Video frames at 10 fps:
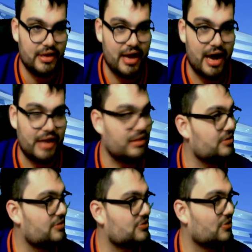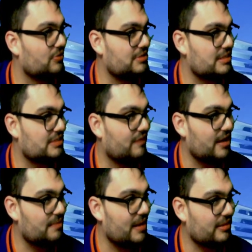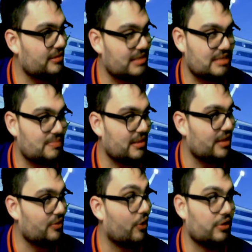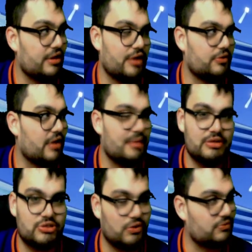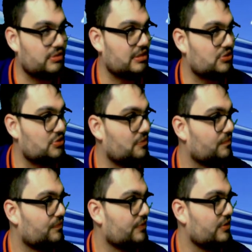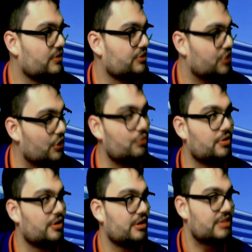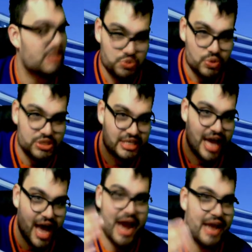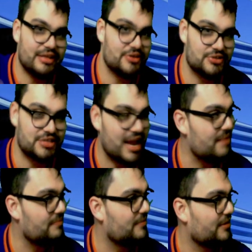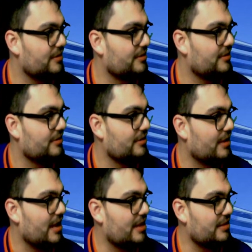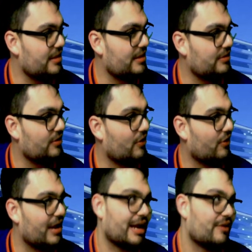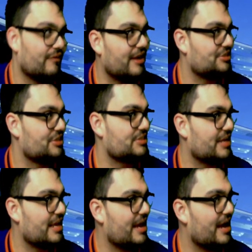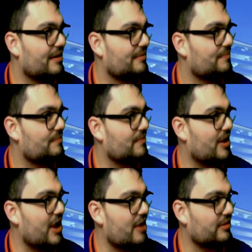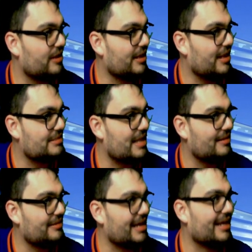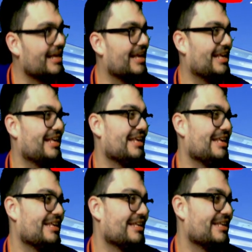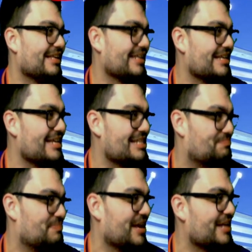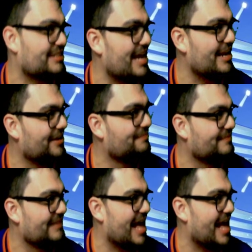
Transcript: Islanders salty as fuck by Saves by Land. Oh, yeah, dude. I'd be salty as too. Dude, this was the Islanders game. And then, oh, I got to watch this. Yeah. Carolina gets that. Yeah, he's pissed at him.